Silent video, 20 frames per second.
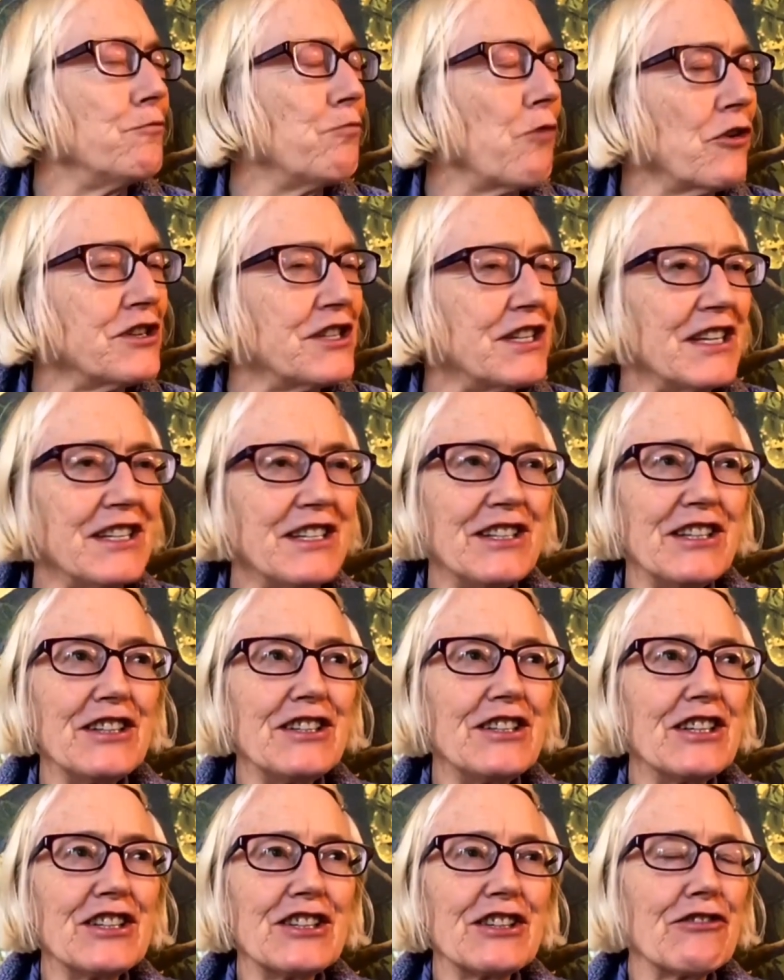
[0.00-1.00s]
wanted to
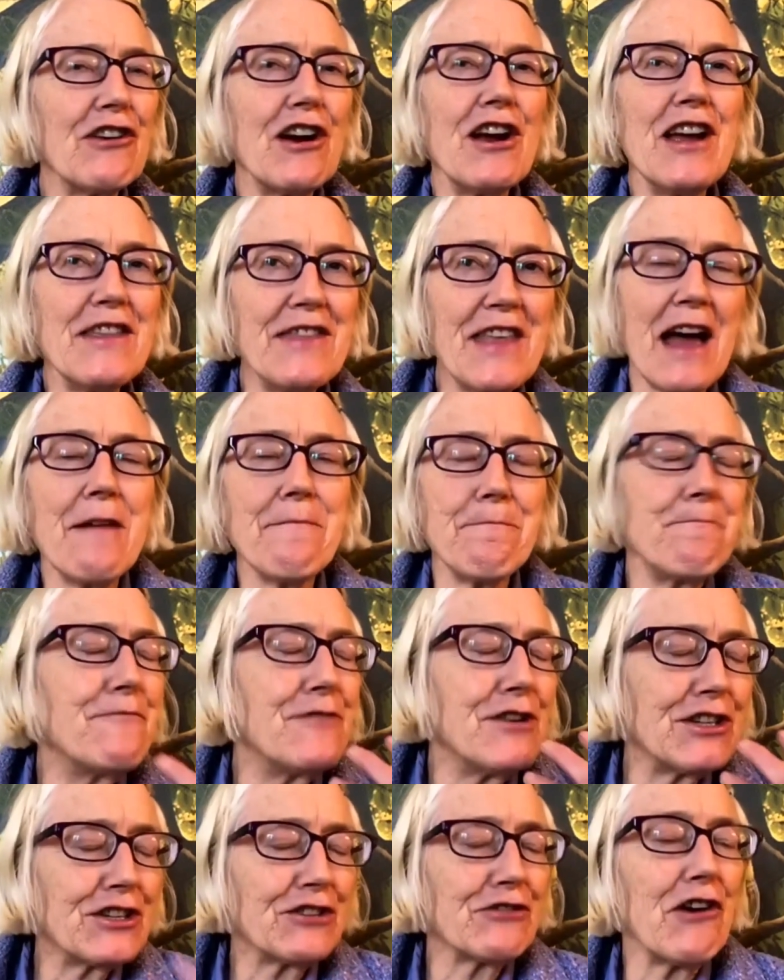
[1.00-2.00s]
describe that,
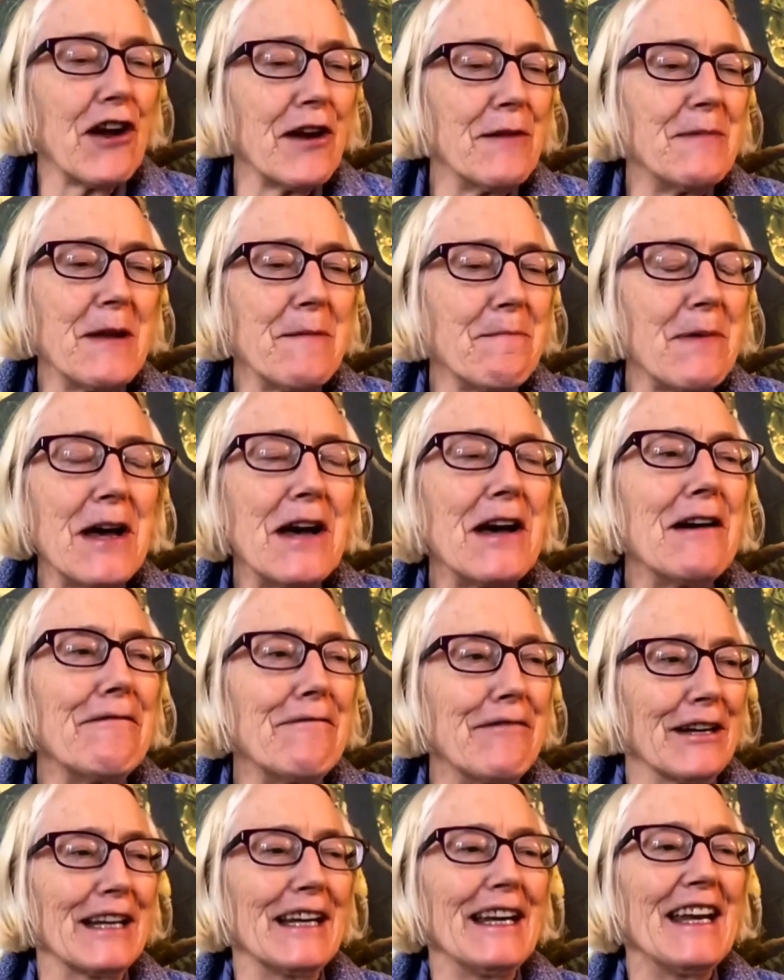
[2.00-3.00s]
described it
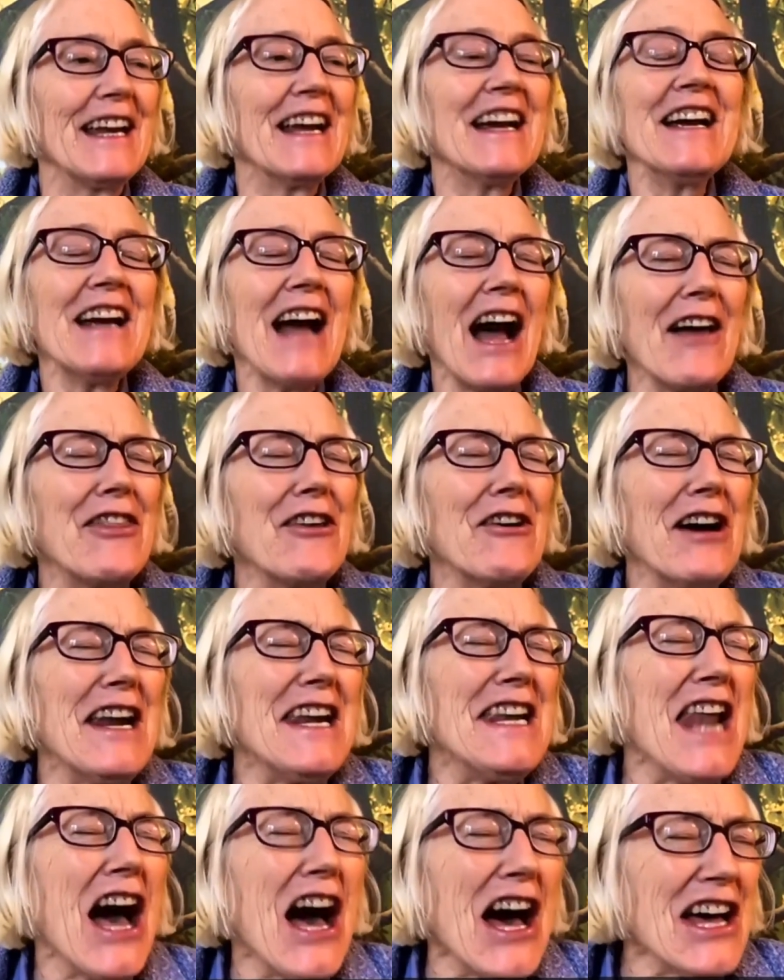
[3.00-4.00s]
perfectly. I thought,
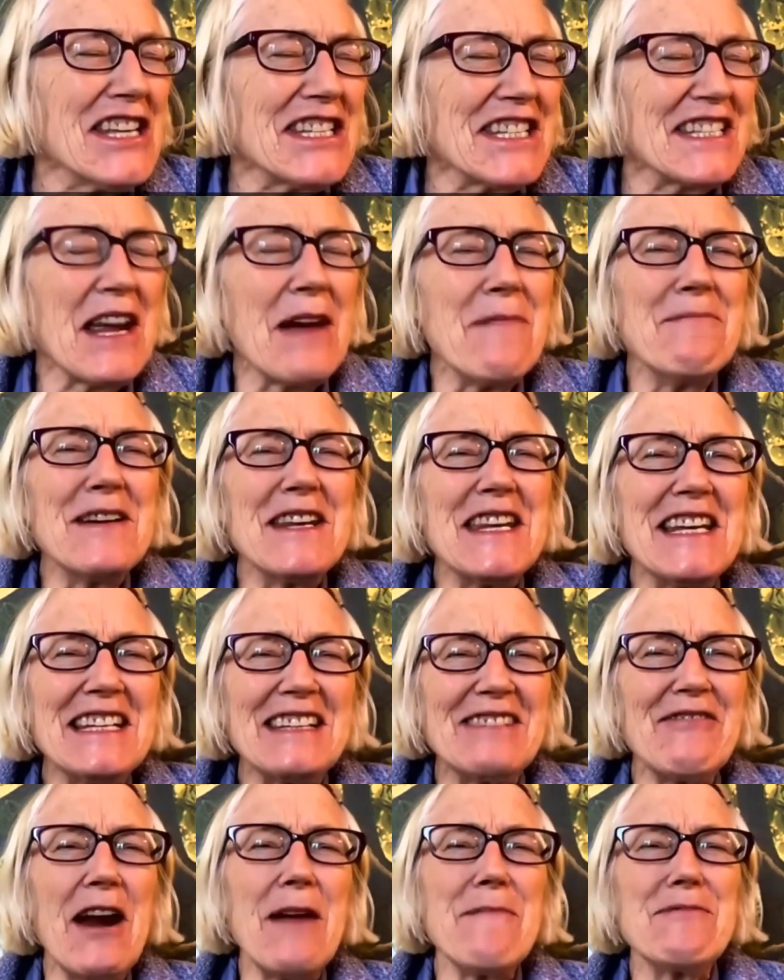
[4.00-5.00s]
at last,
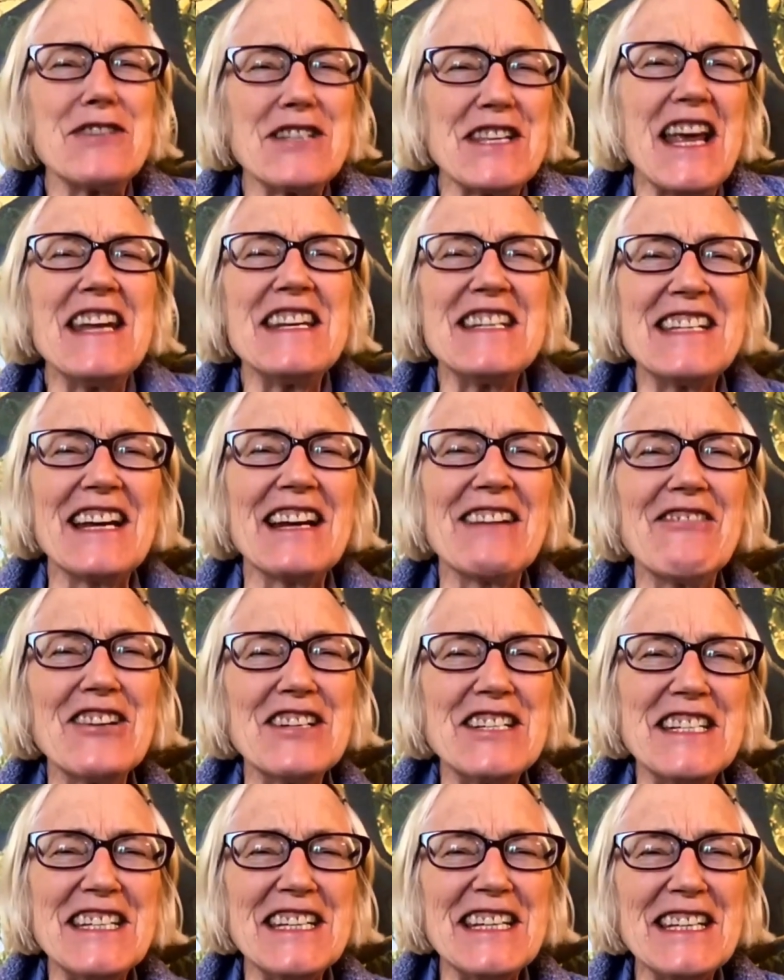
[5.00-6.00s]
somebody's representing
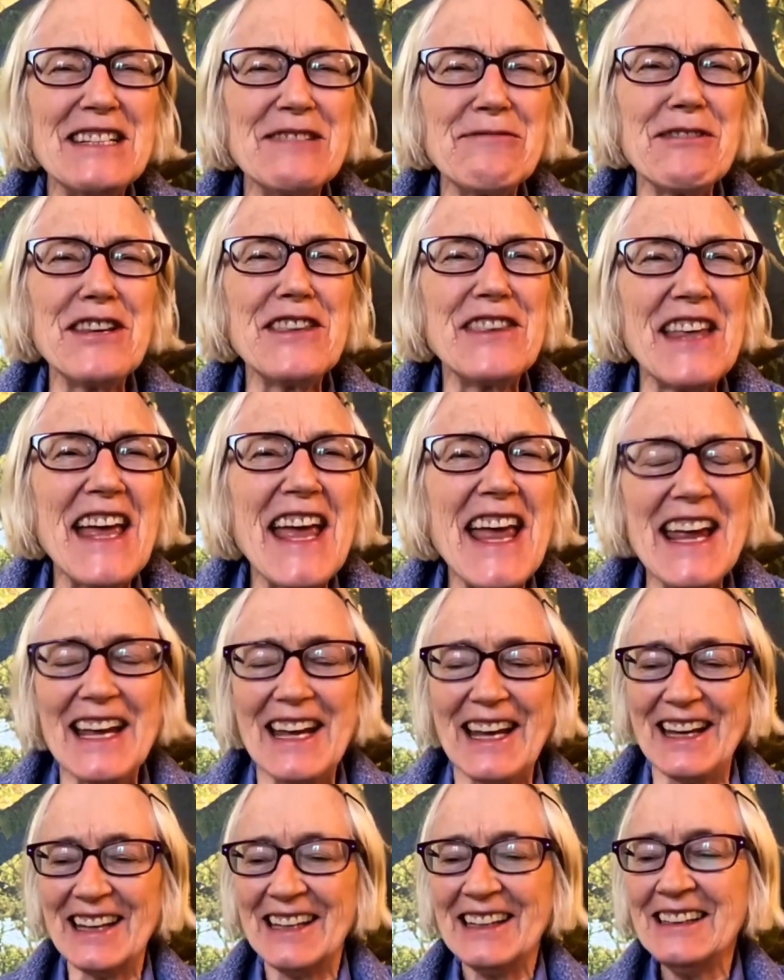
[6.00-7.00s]
what it is we
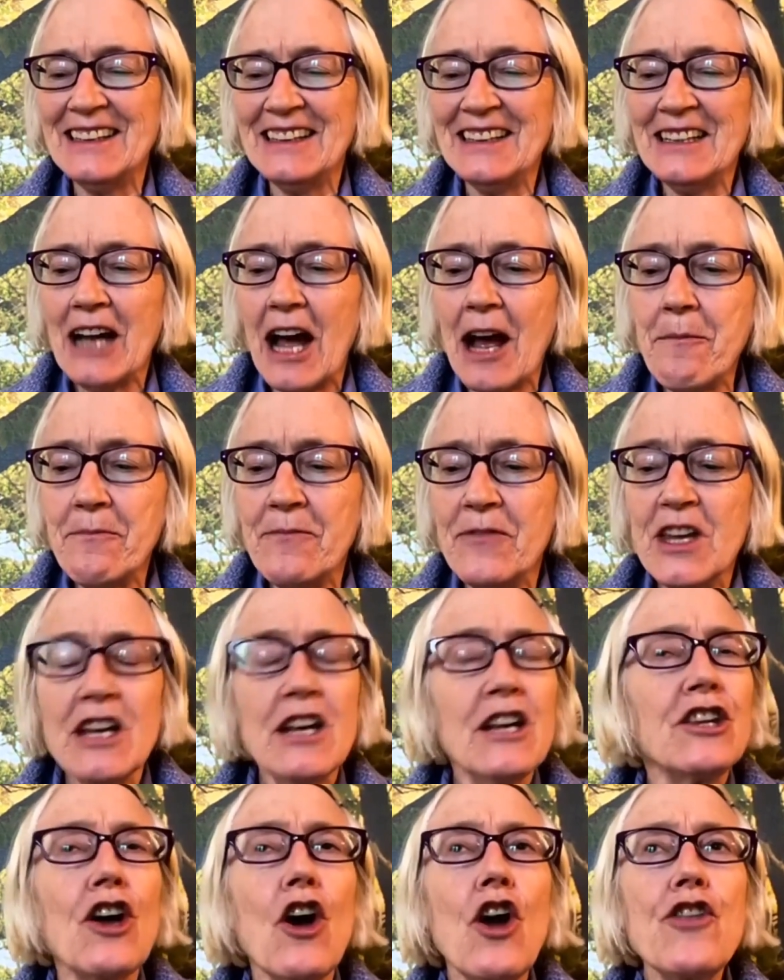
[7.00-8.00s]
think.
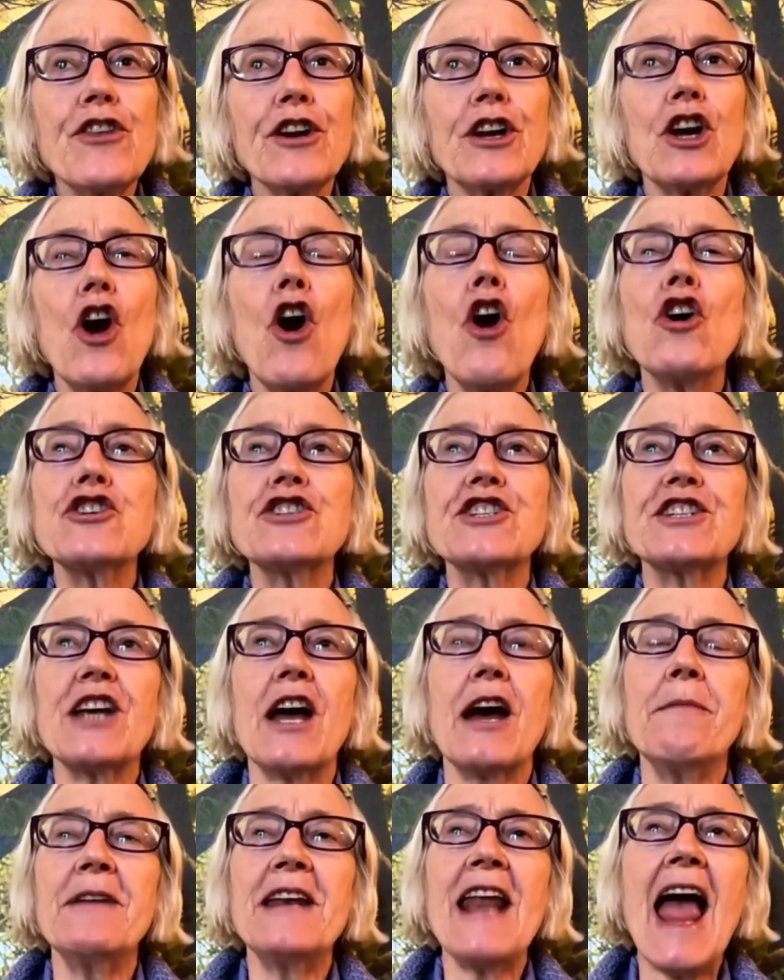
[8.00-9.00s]
The costs,
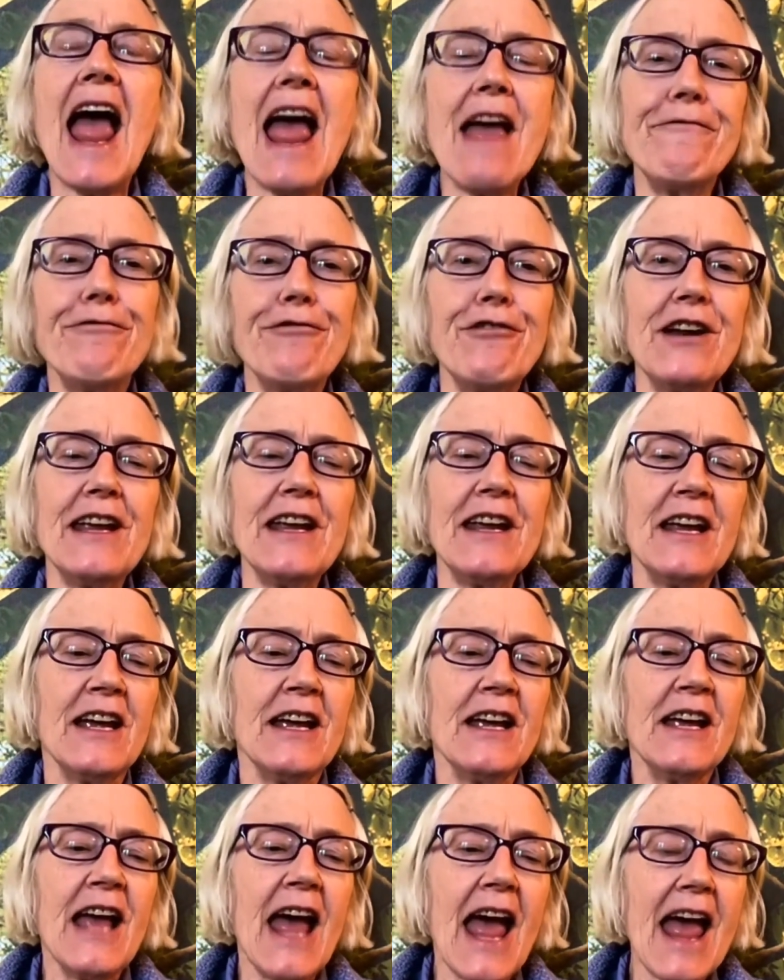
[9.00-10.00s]
I mean,
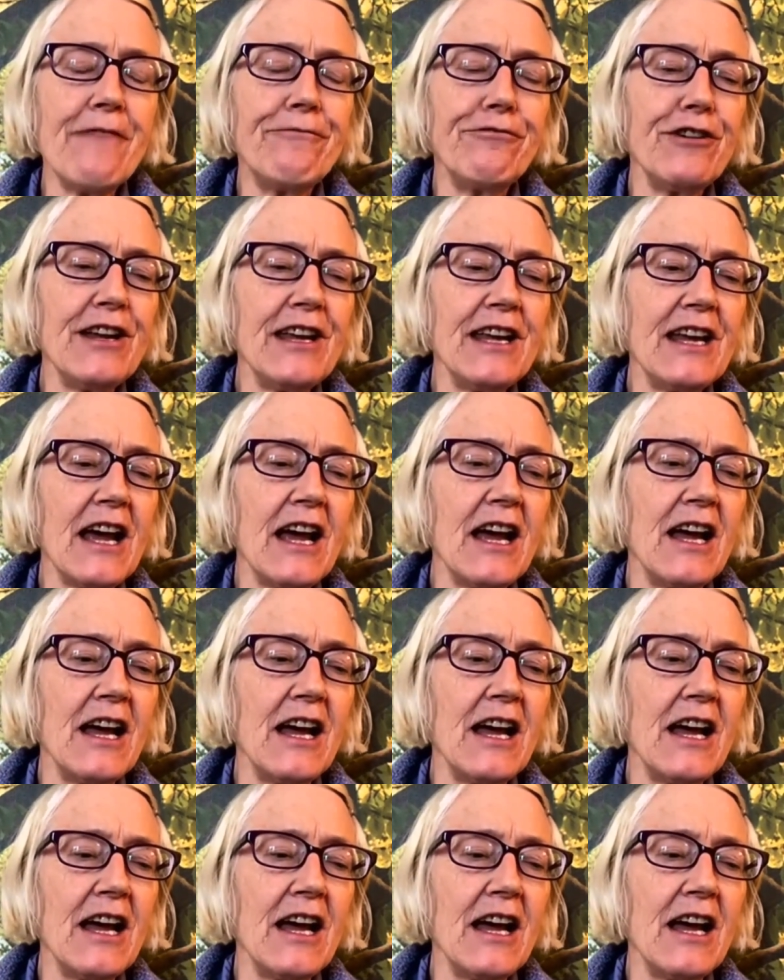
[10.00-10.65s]
every